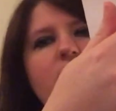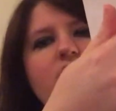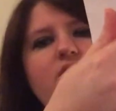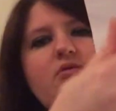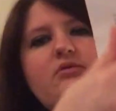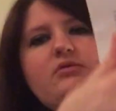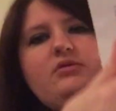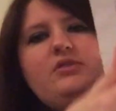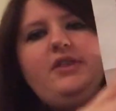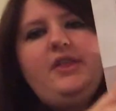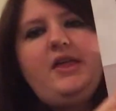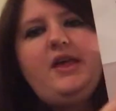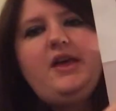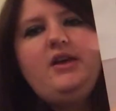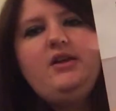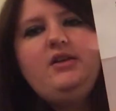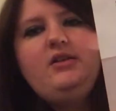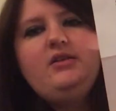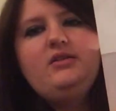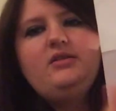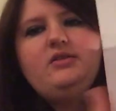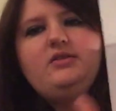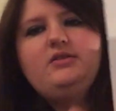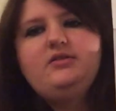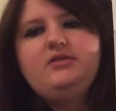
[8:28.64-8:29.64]
All of that
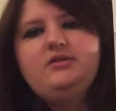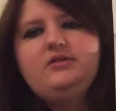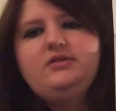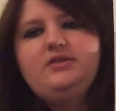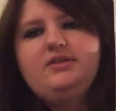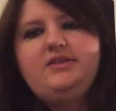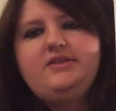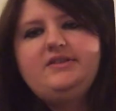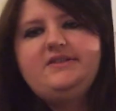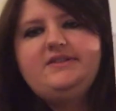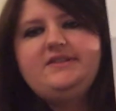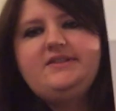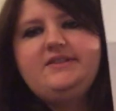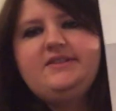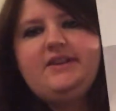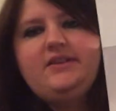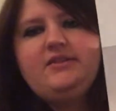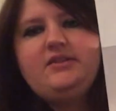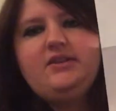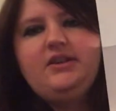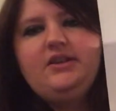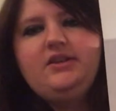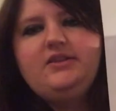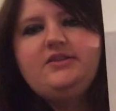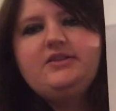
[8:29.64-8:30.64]
is
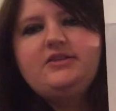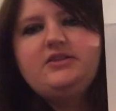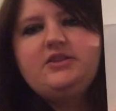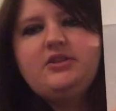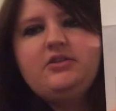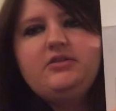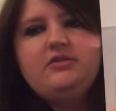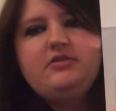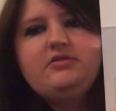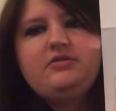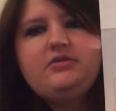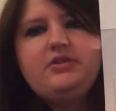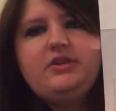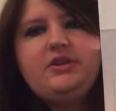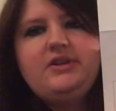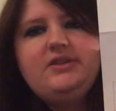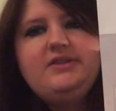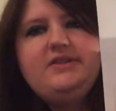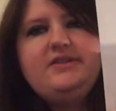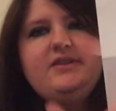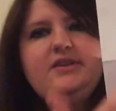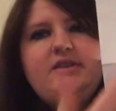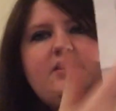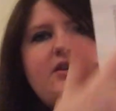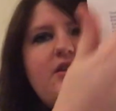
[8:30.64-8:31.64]
down here, so 2
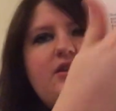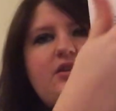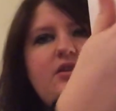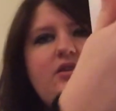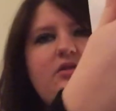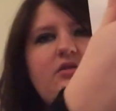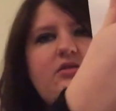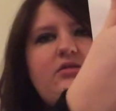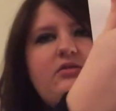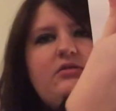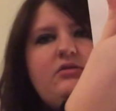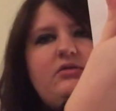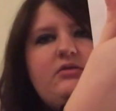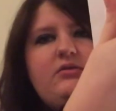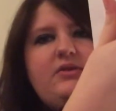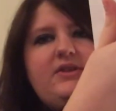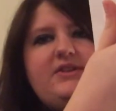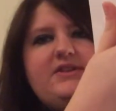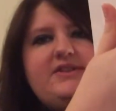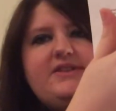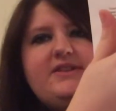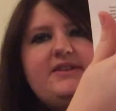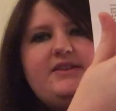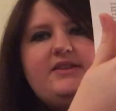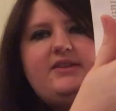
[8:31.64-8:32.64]
strands. All the
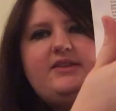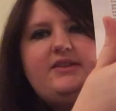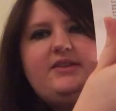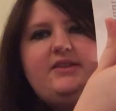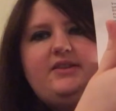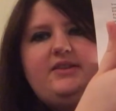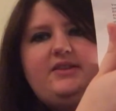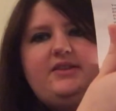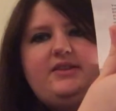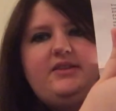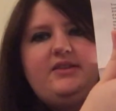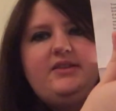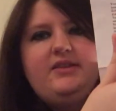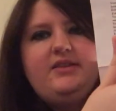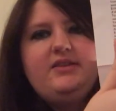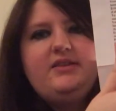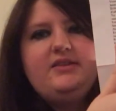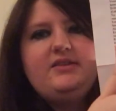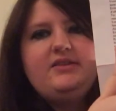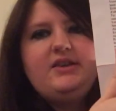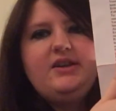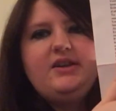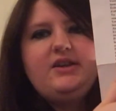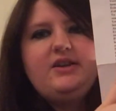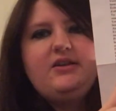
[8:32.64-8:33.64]
ones in the
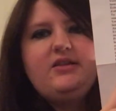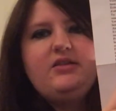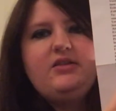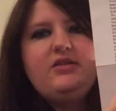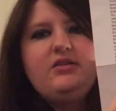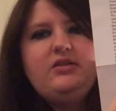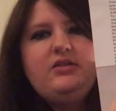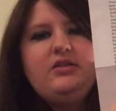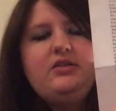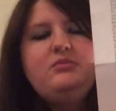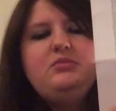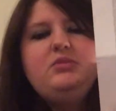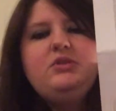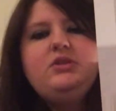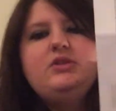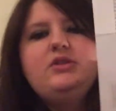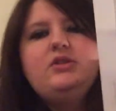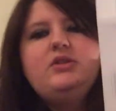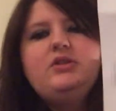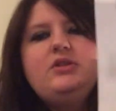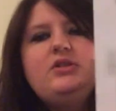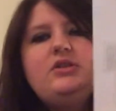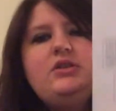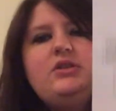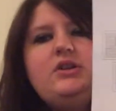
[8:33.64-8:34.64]
second column,
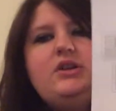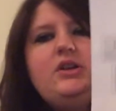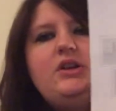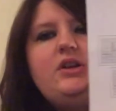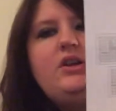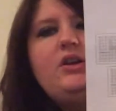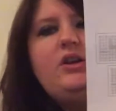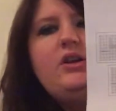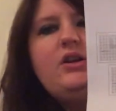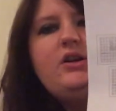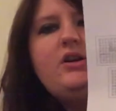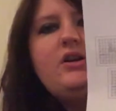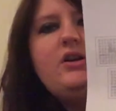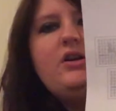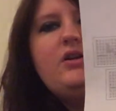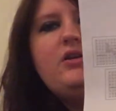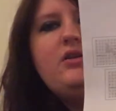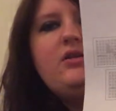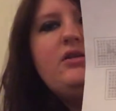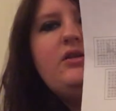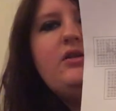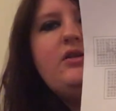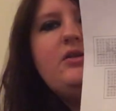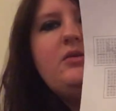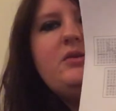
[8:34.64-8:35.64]

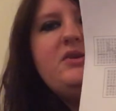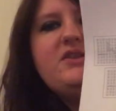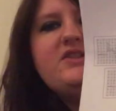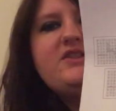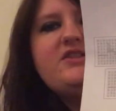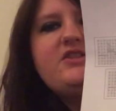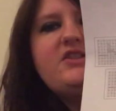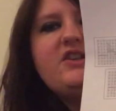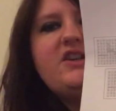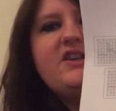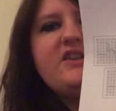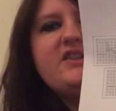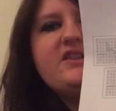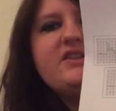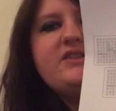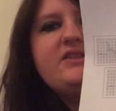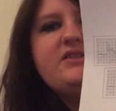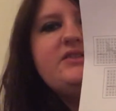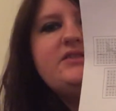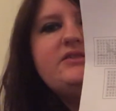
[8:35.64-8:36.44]
1 strand.